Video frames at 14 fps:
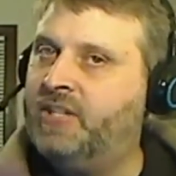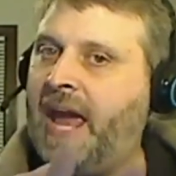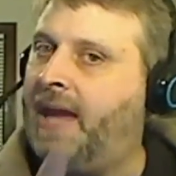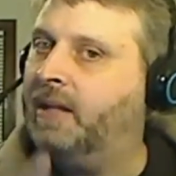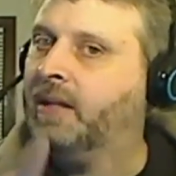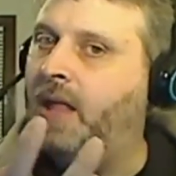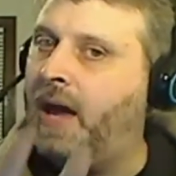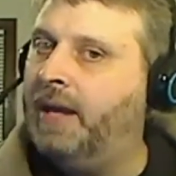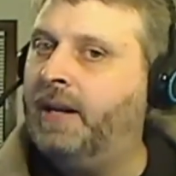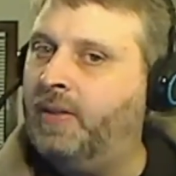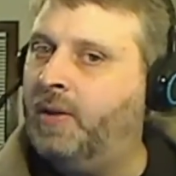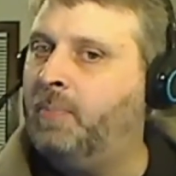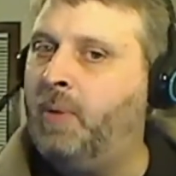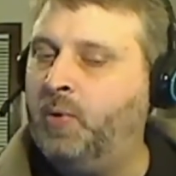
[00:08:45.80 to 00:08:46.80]
tagline
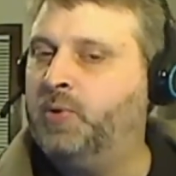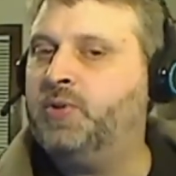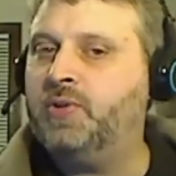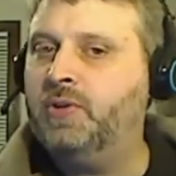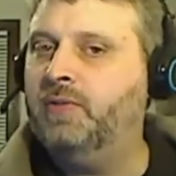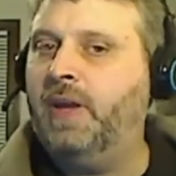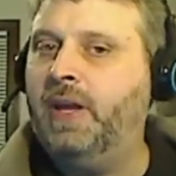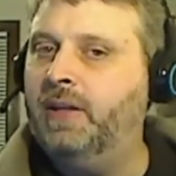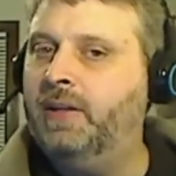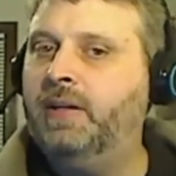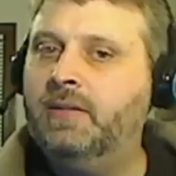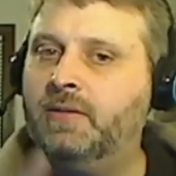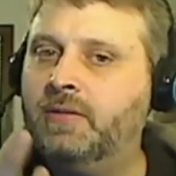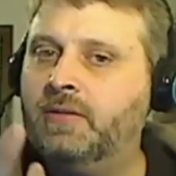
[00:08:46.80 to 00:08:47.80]
on the poster of
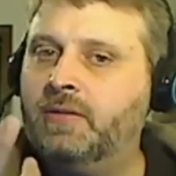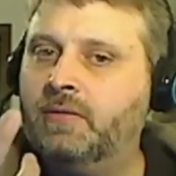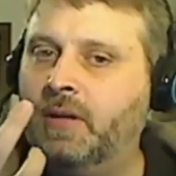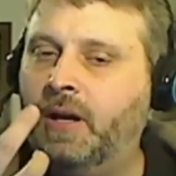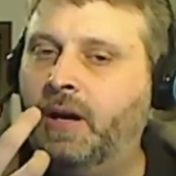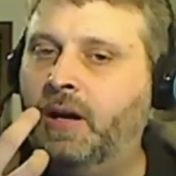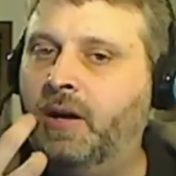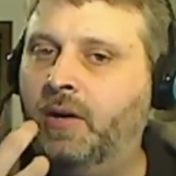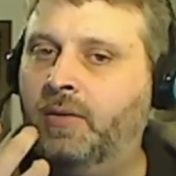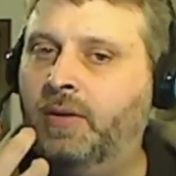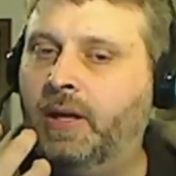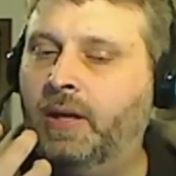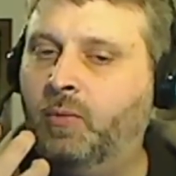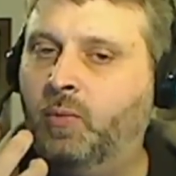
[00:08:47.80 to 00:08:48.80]
Alien uh,
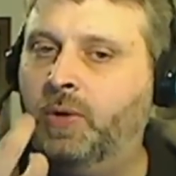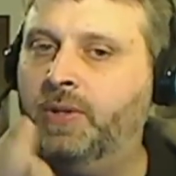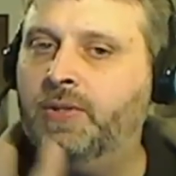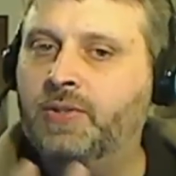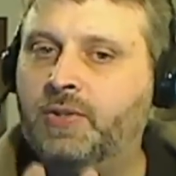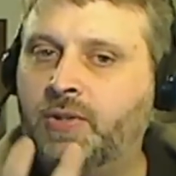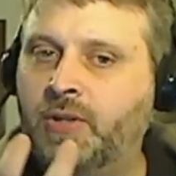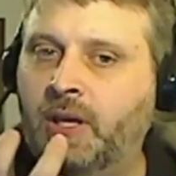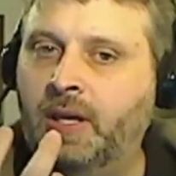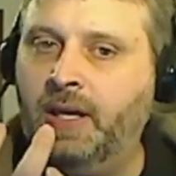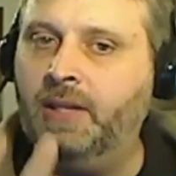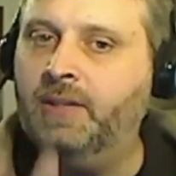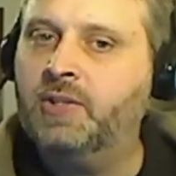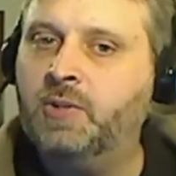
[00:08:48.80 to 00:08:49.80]
was
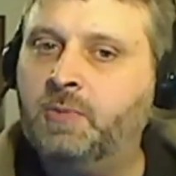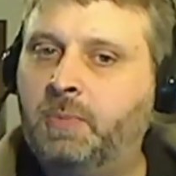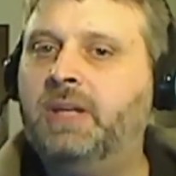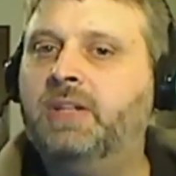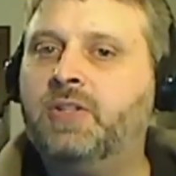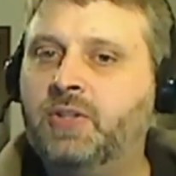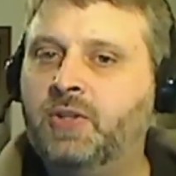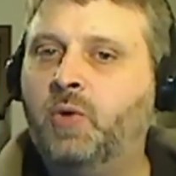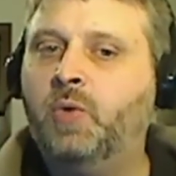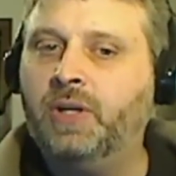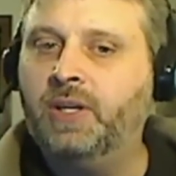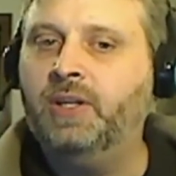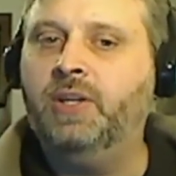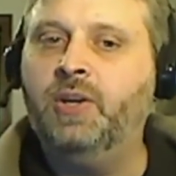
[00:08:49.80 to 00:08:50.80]
"In space, no
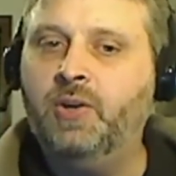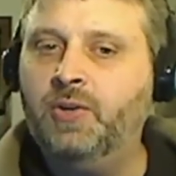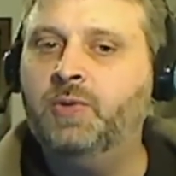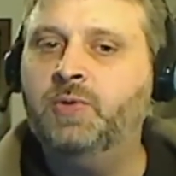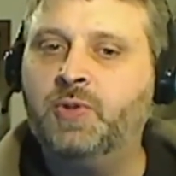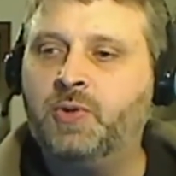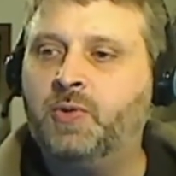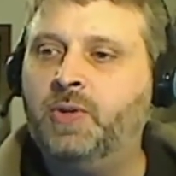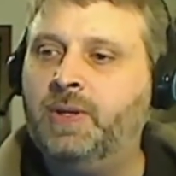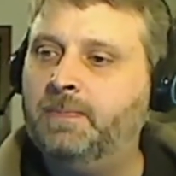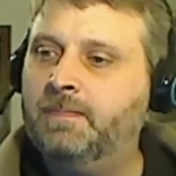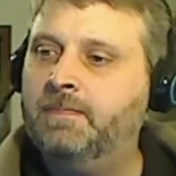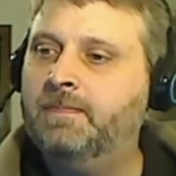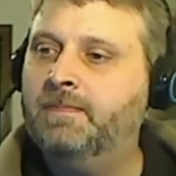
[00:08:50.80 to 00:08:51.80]
one can hear you
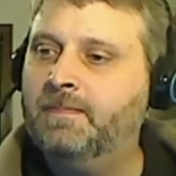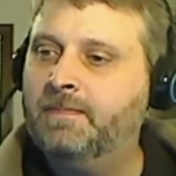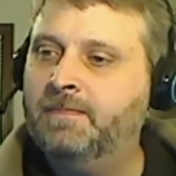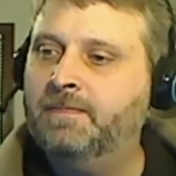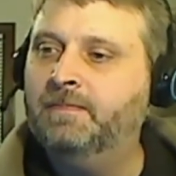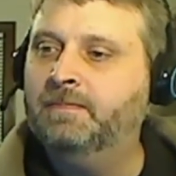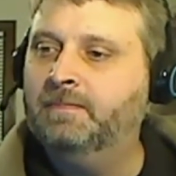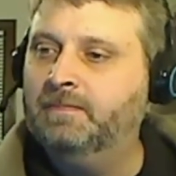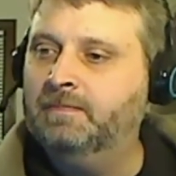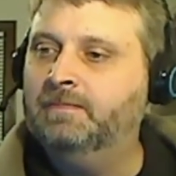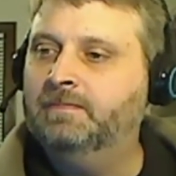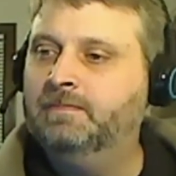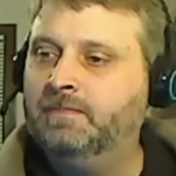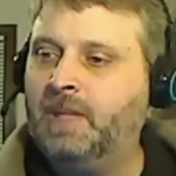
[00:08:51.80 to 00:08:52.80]
scream." Yeah.
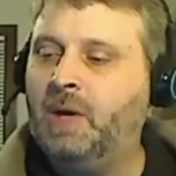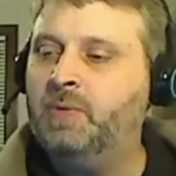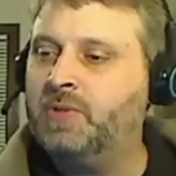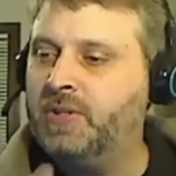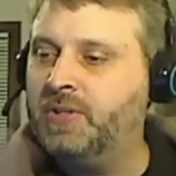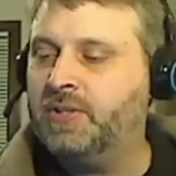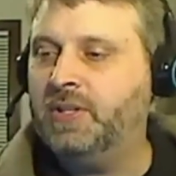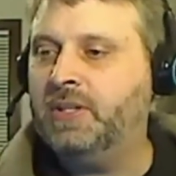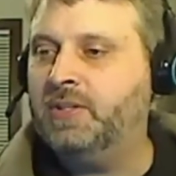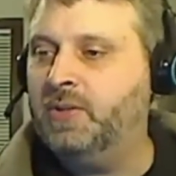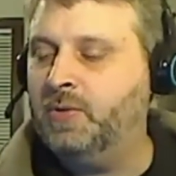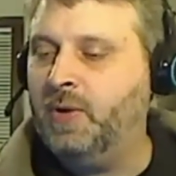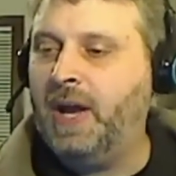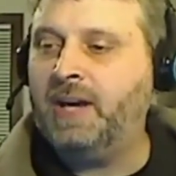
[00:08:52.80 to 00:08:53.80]
I was listening
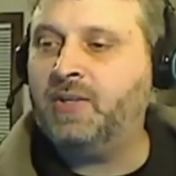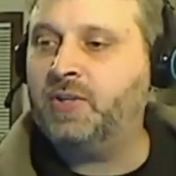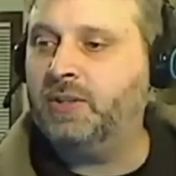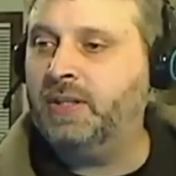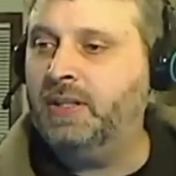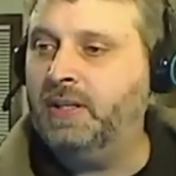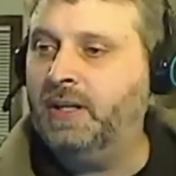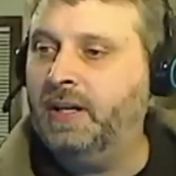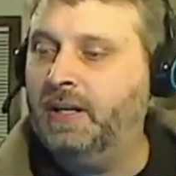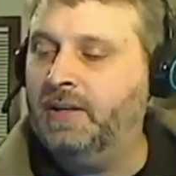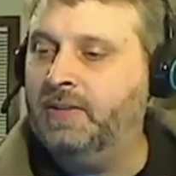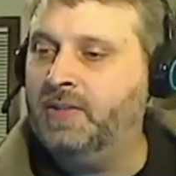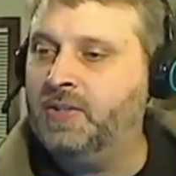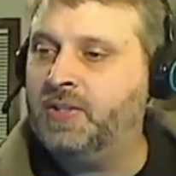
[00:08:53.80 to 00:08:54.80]
to actually
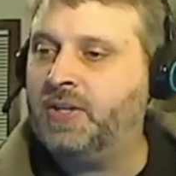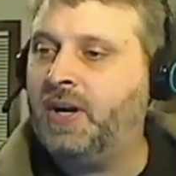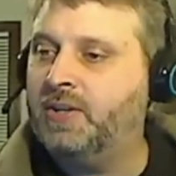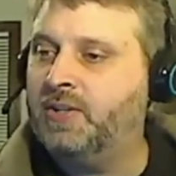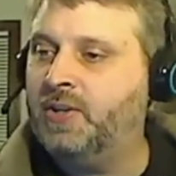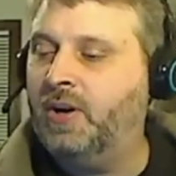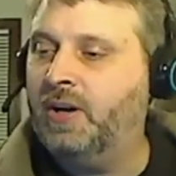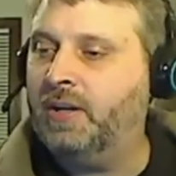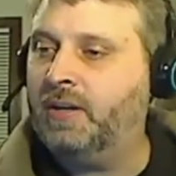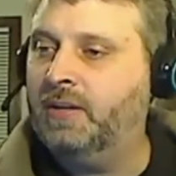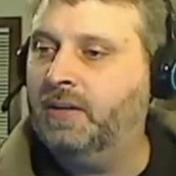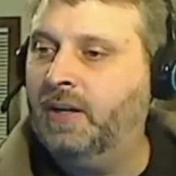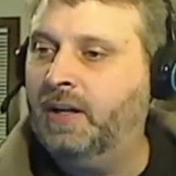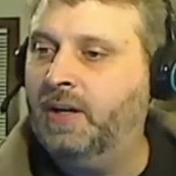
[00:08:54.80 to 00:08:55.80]
uh, Star
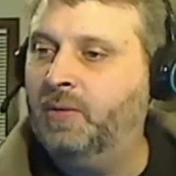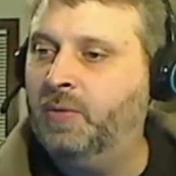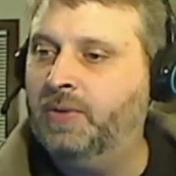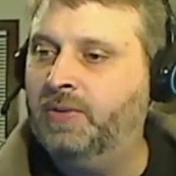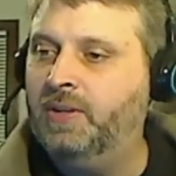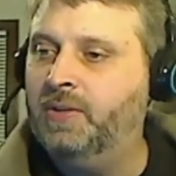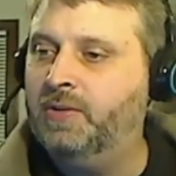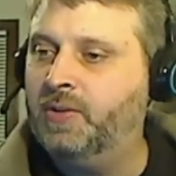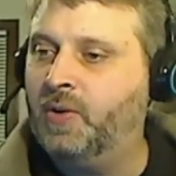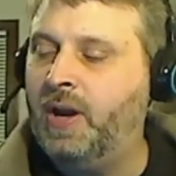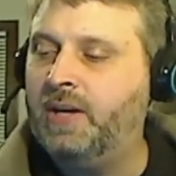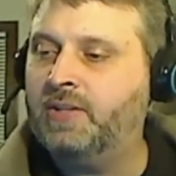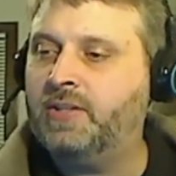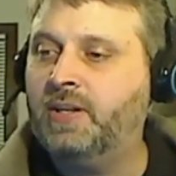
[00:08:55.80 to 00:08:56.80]
Talk uh, with Neil
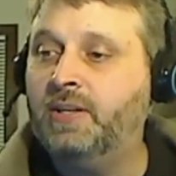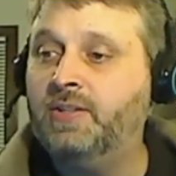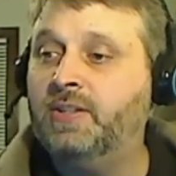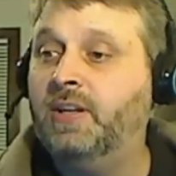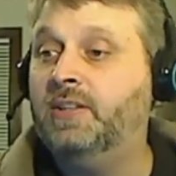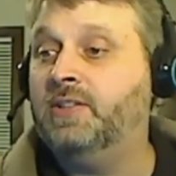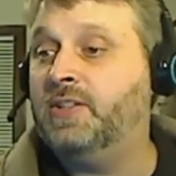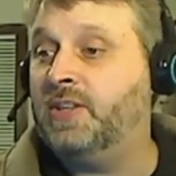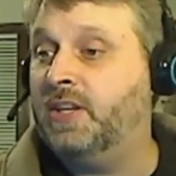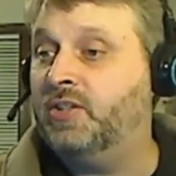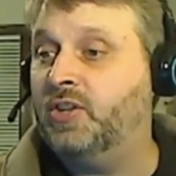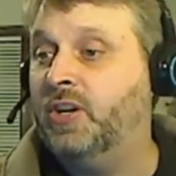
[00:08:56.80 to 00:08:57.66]
deGrasse Tyson on Stitcher.